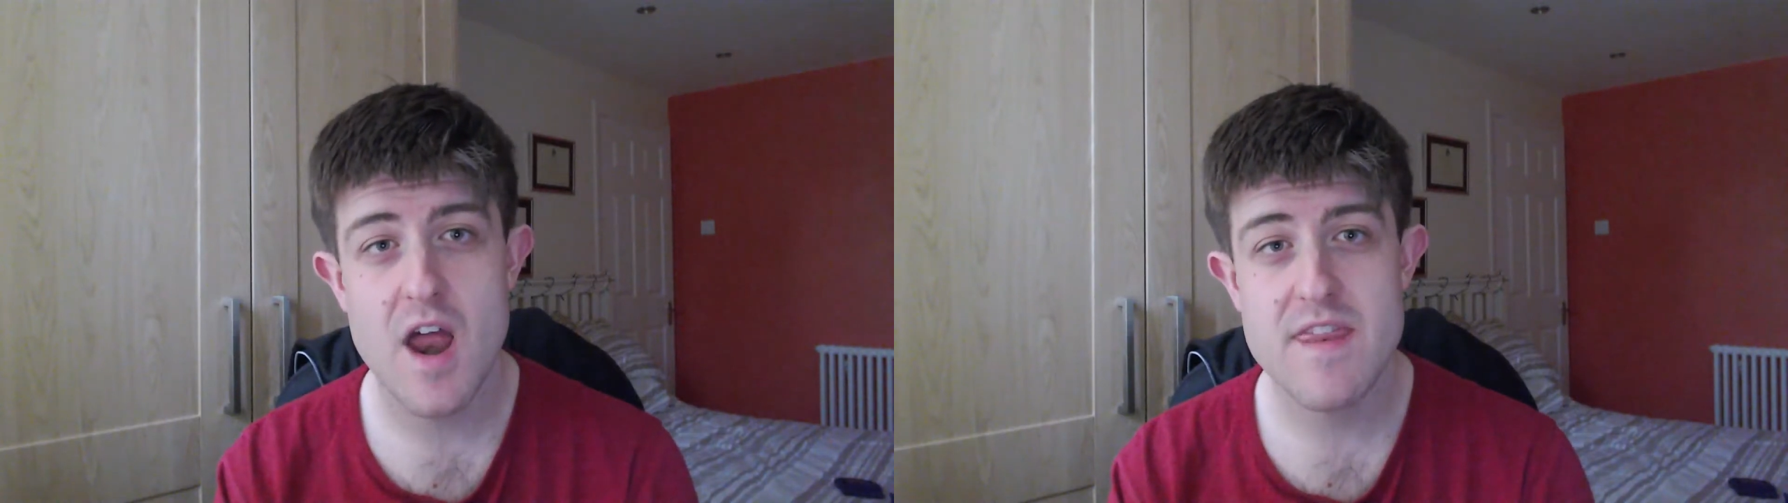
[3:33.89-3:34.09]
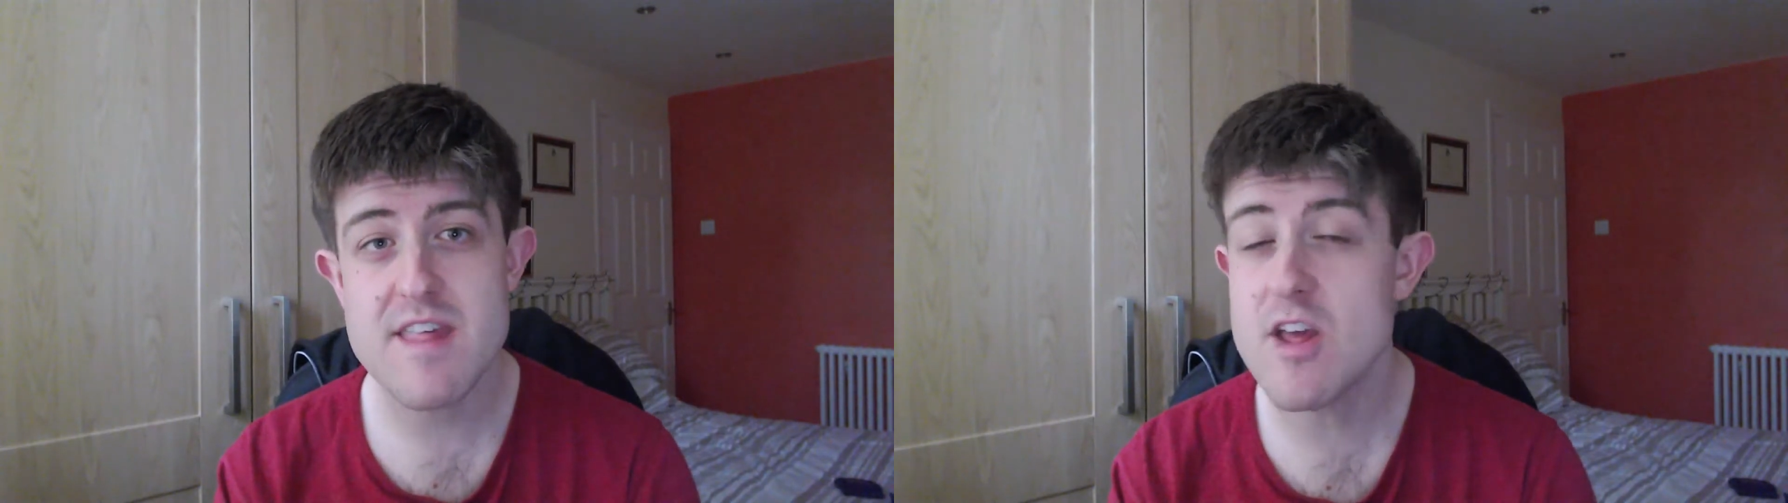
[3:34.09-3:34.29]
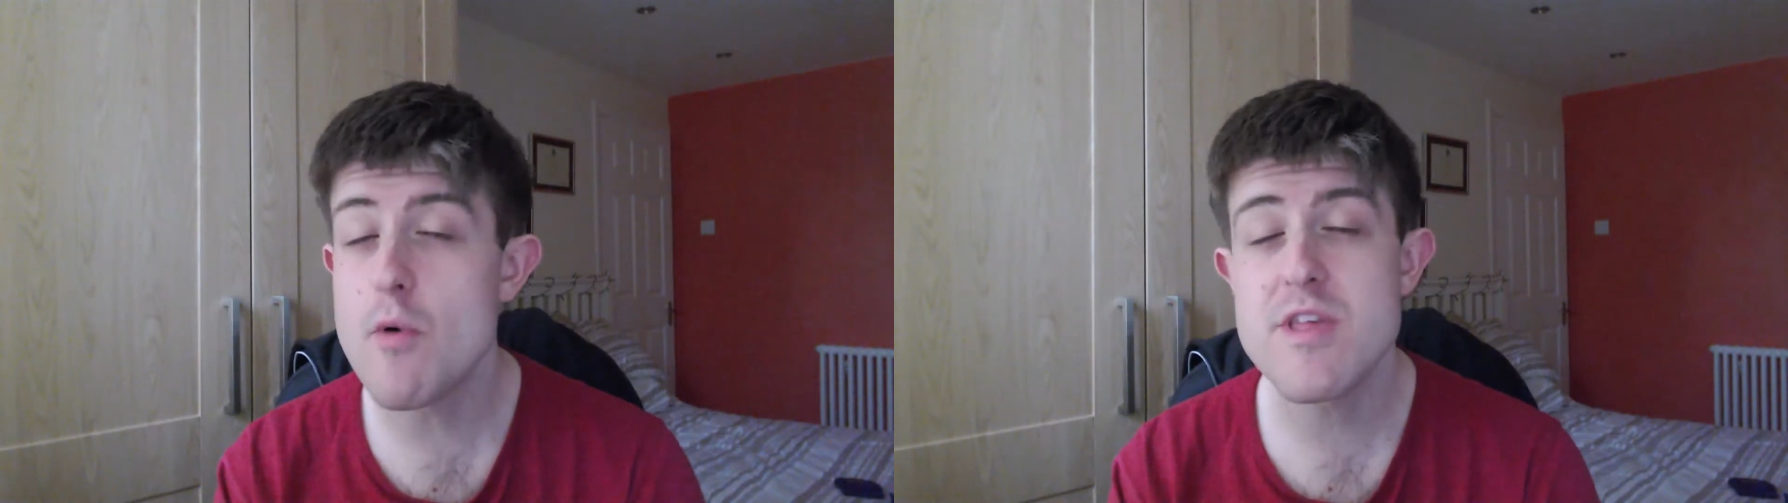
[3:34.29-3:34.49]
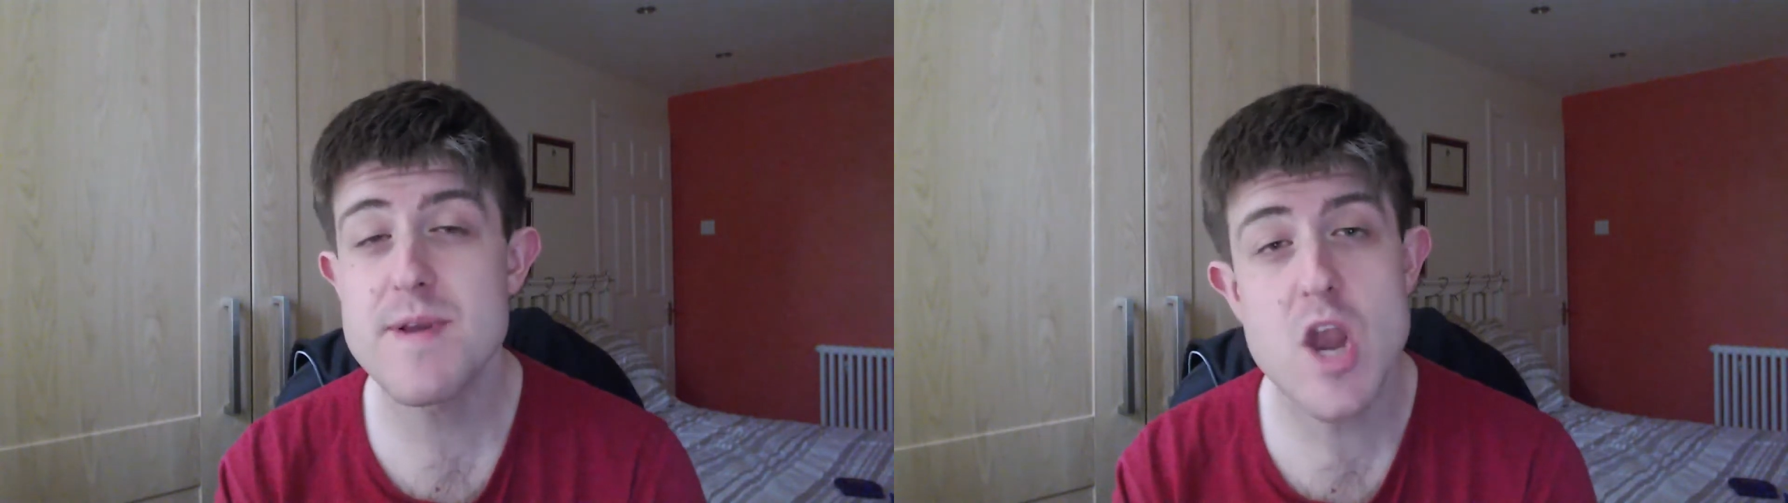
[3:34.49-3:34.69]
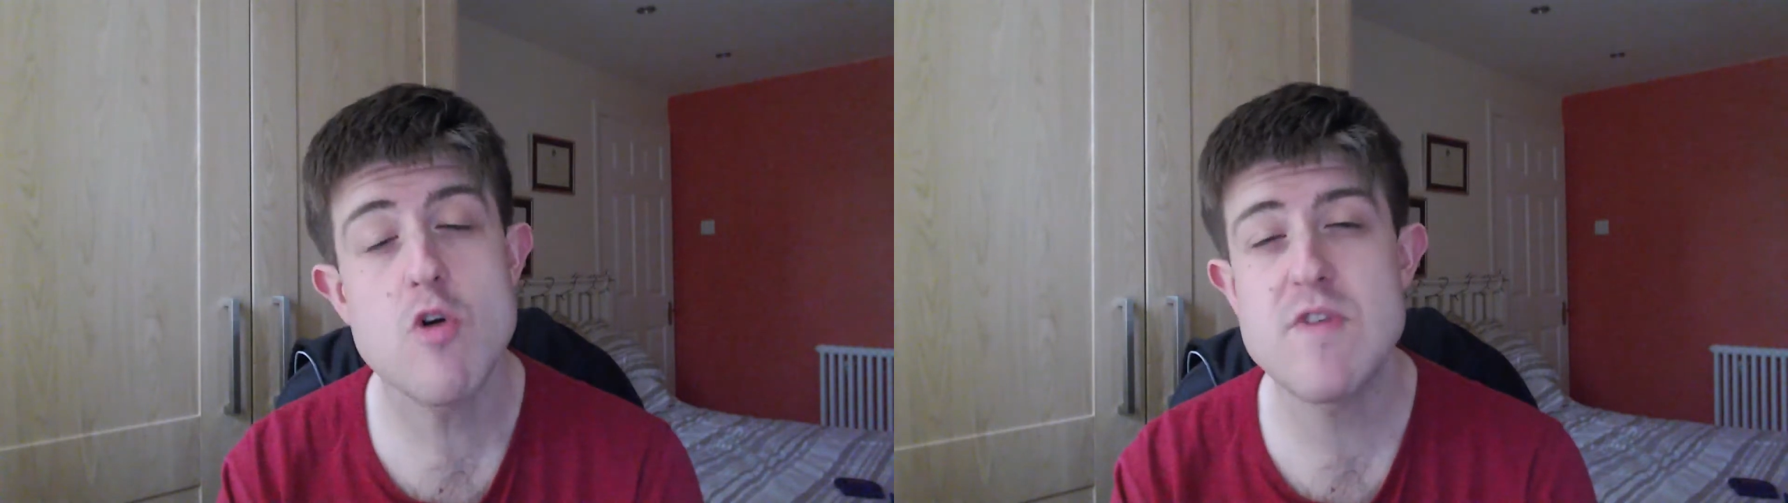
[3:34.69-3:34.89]
there's going to be
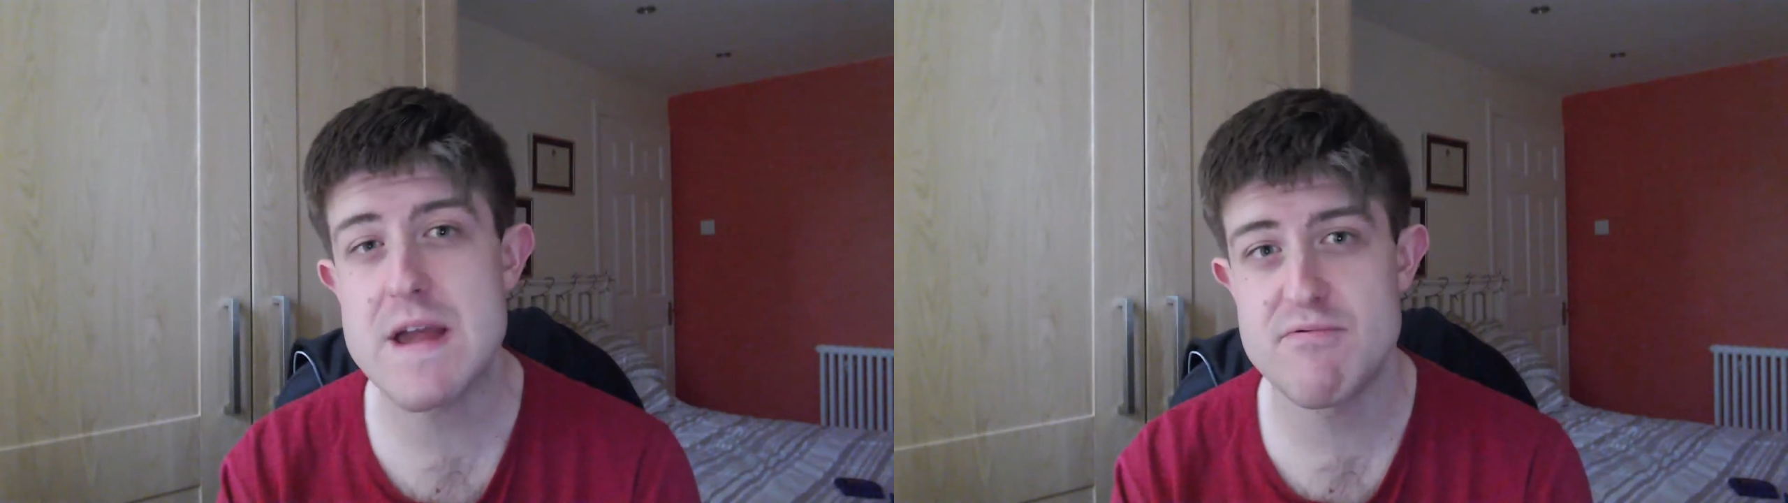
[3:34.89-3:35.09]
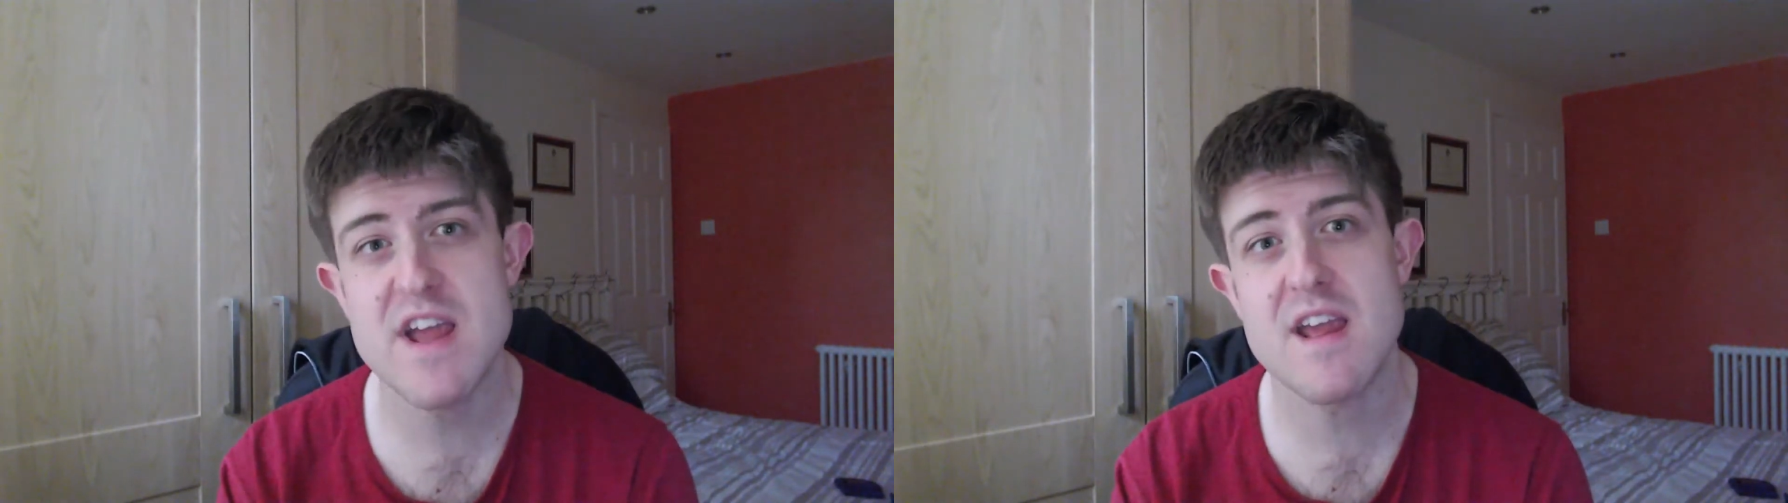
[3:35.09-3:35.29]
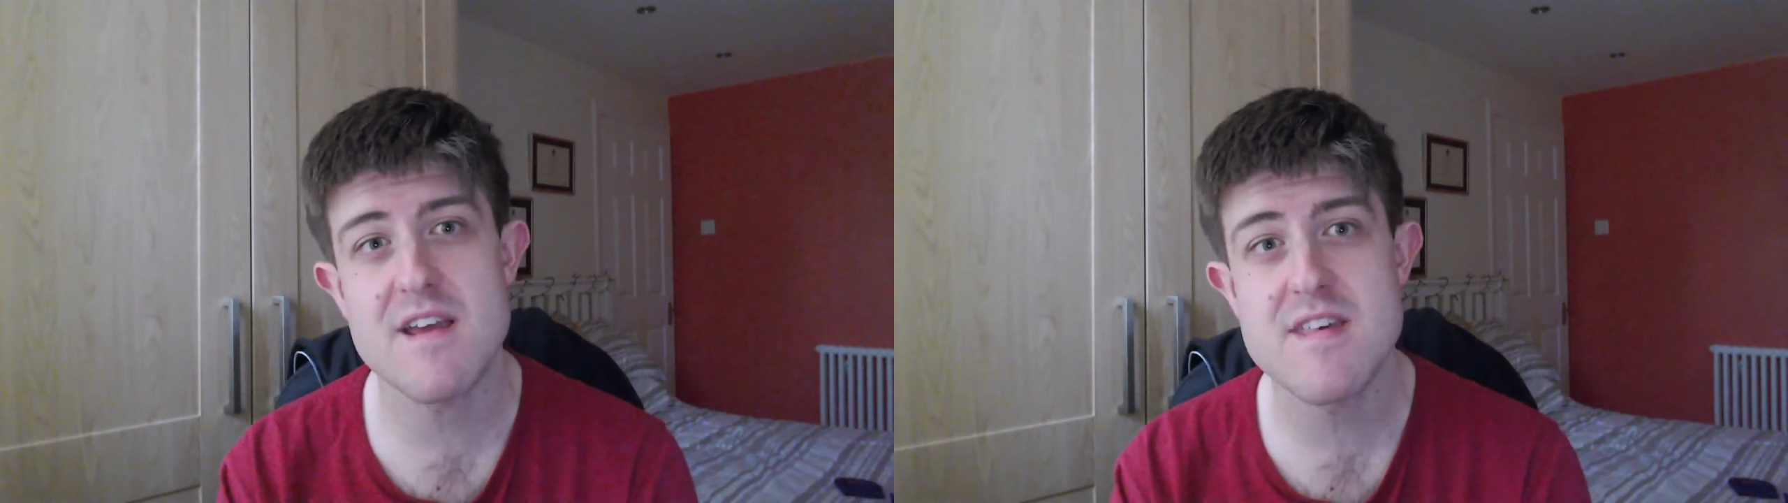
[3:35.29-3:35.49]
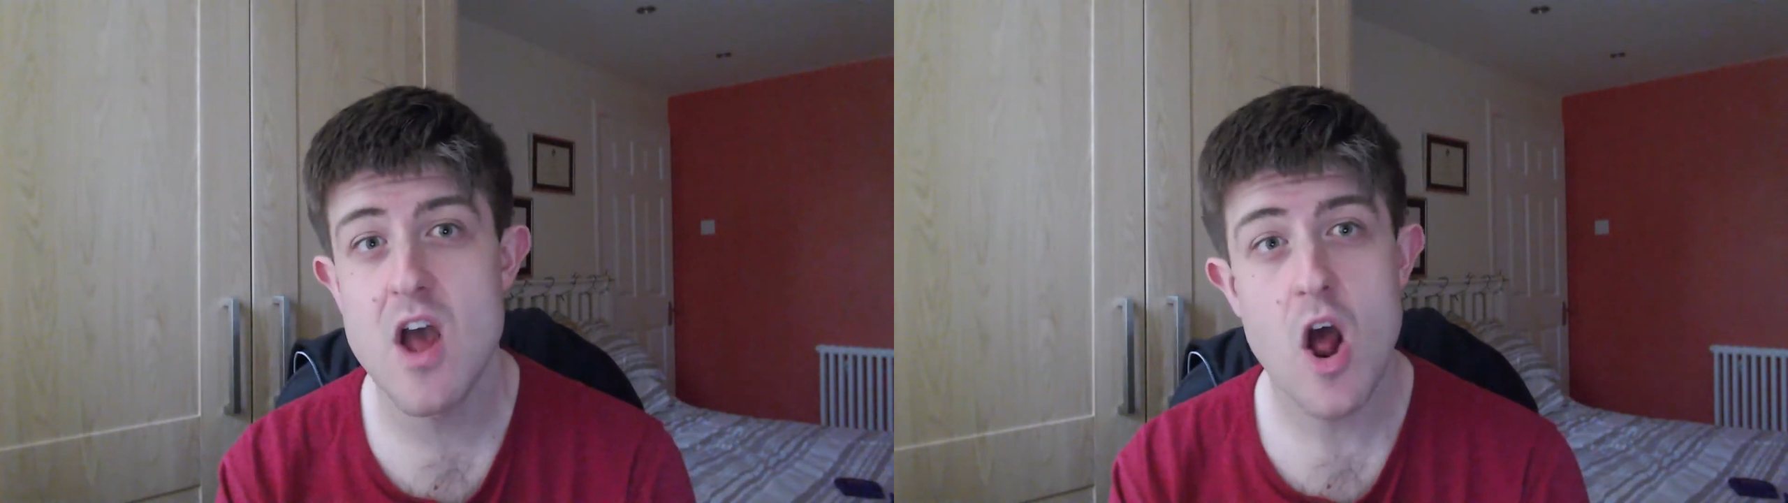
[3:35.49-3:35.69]
no rear brakes